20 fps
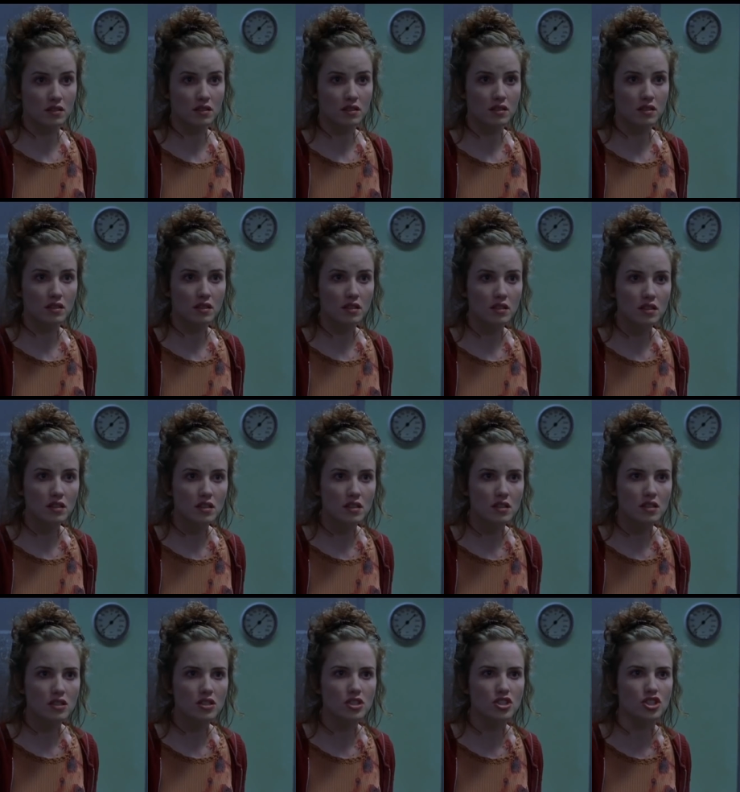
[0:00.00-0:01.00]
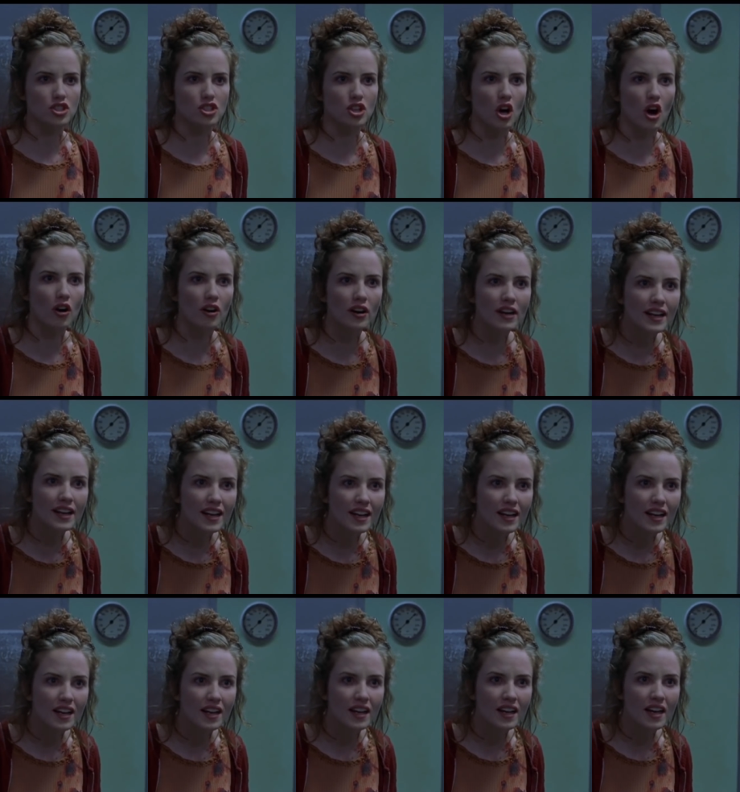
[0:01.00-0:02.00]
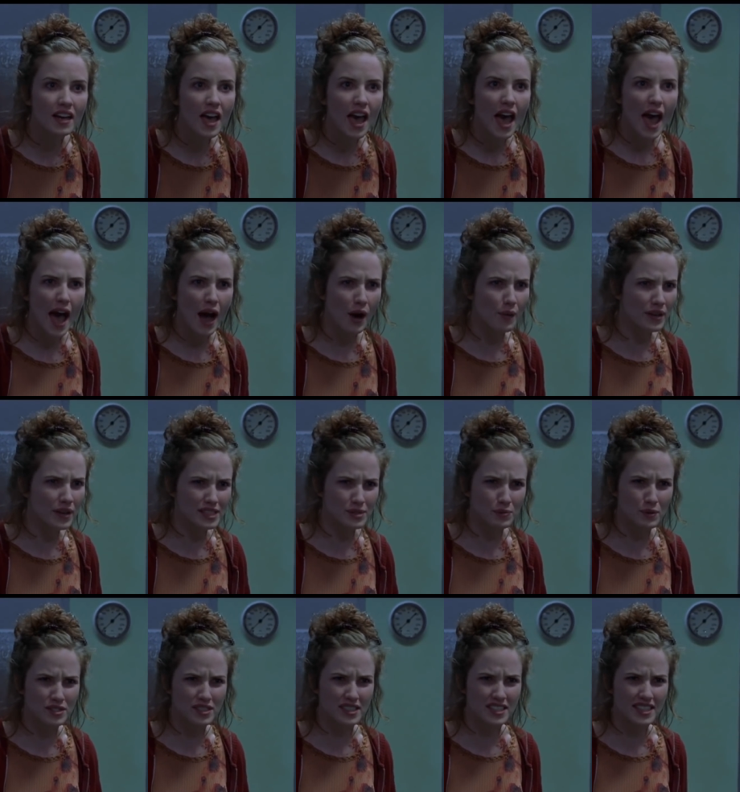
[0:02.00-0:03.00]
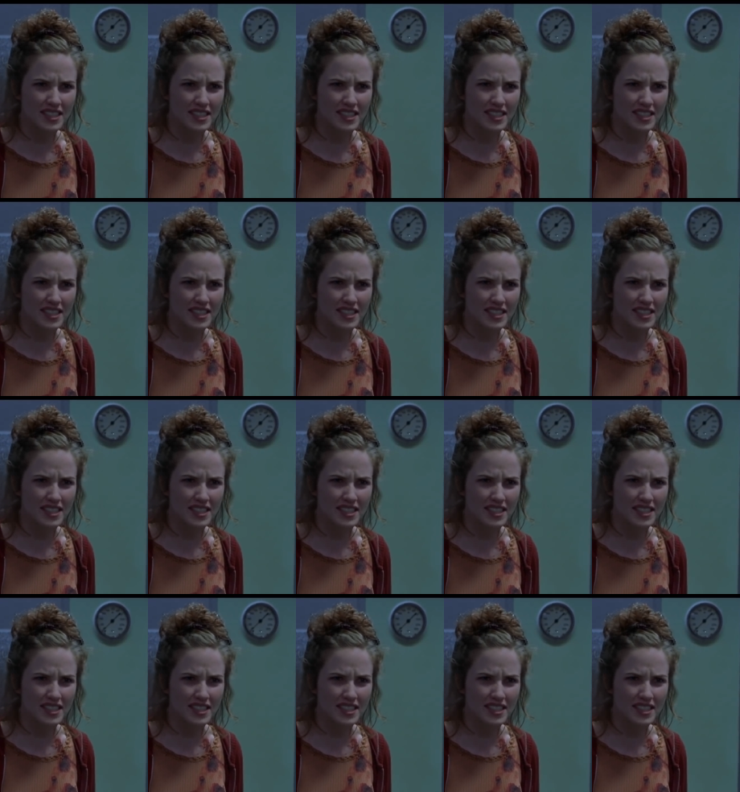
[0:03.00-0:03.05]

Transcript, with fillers: performance. Sorry? How am I supposed to